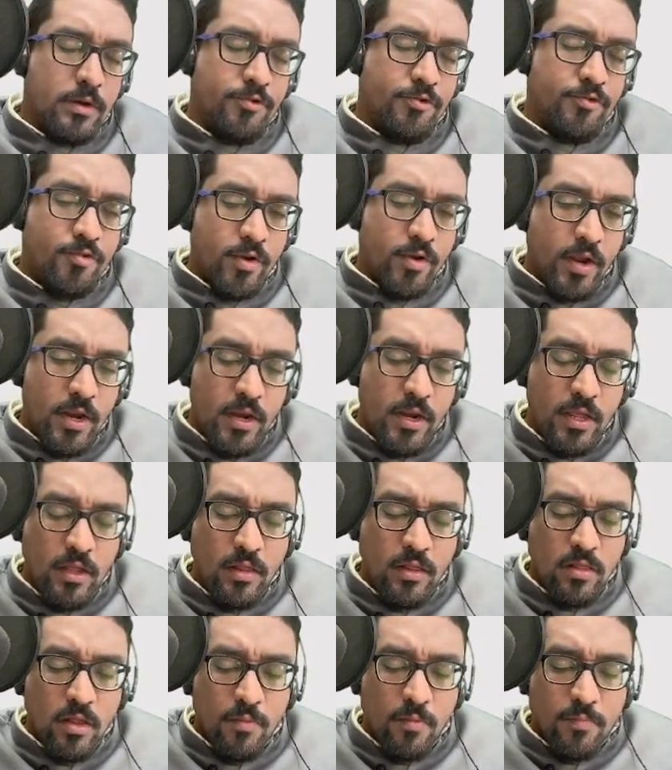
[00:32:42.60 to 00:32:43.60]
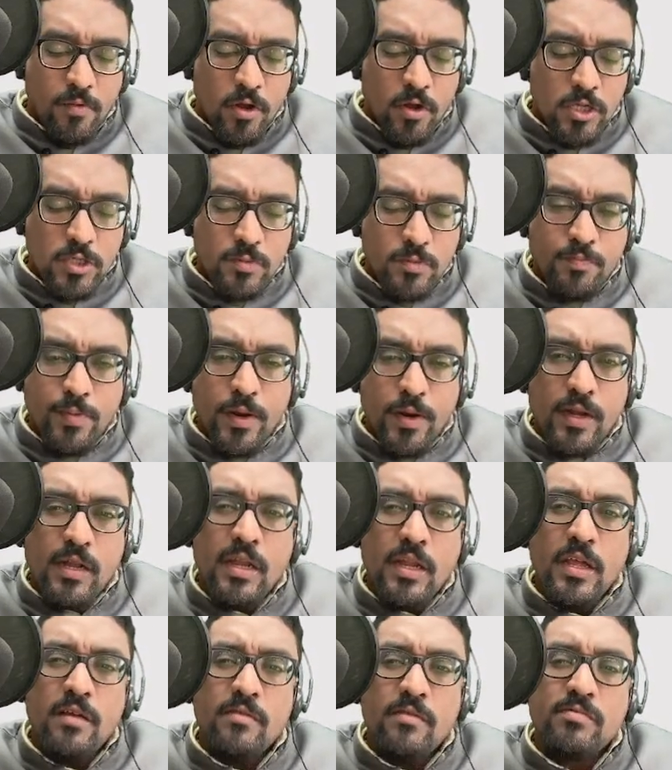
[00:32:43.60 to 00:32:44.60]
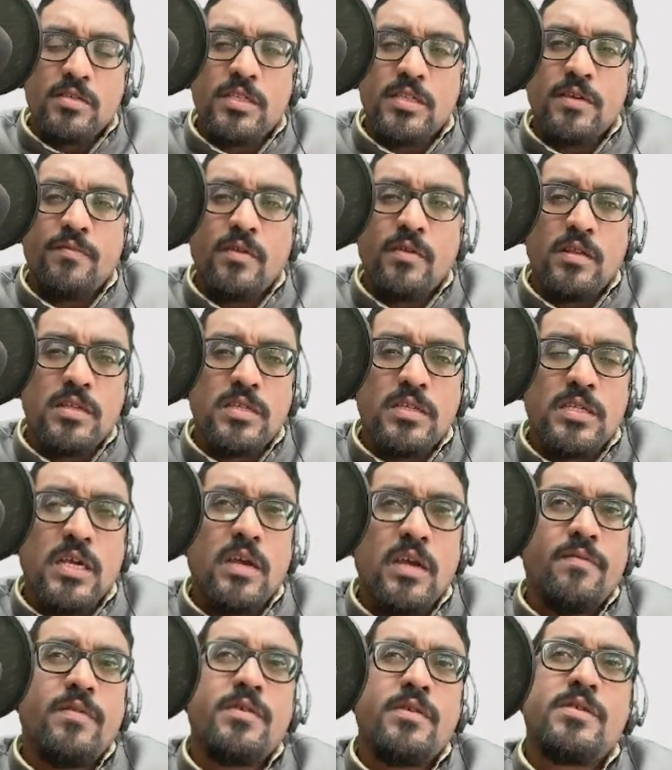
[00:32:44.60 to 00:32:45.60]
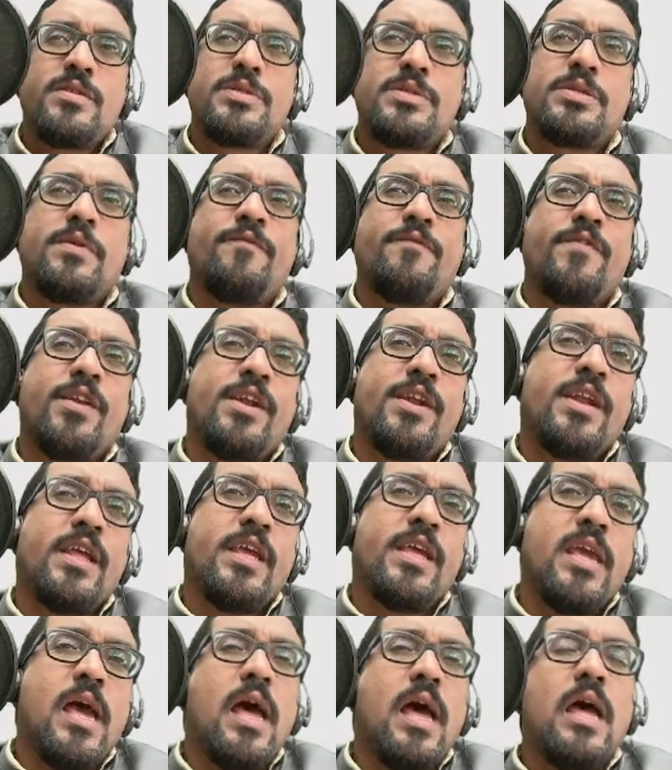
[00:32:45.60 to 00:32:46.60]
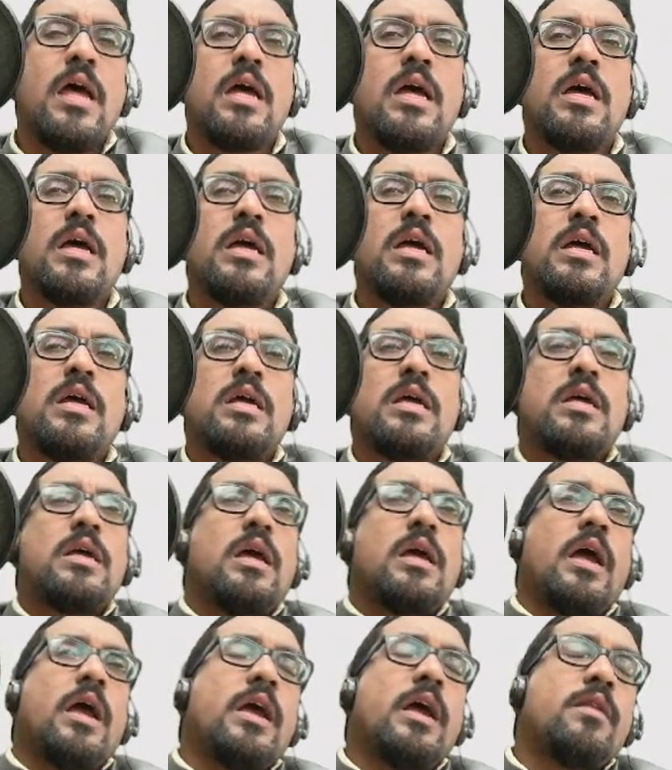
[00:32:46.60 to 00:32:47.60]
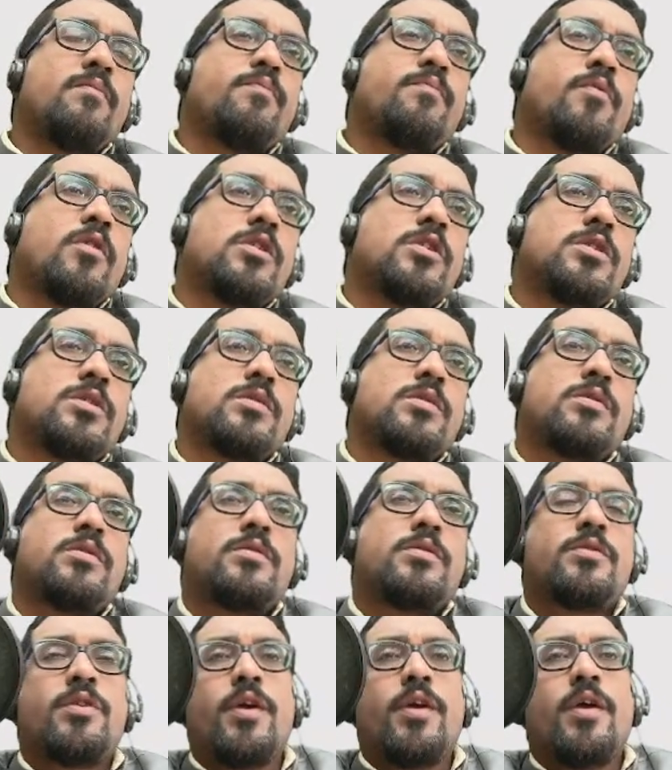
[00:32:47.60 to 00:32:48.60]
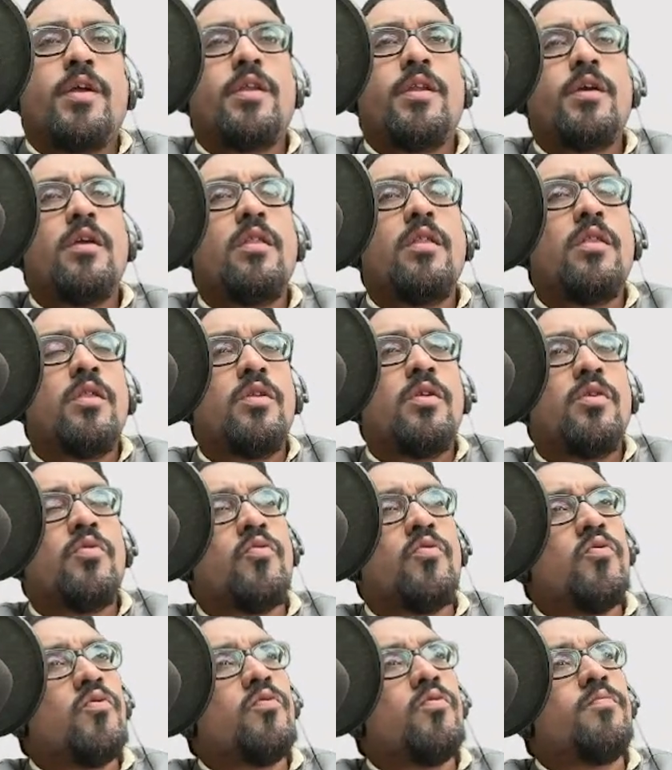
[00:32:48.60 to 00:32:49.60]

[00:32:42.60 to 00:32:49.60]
training the prospective civil servants of India and training new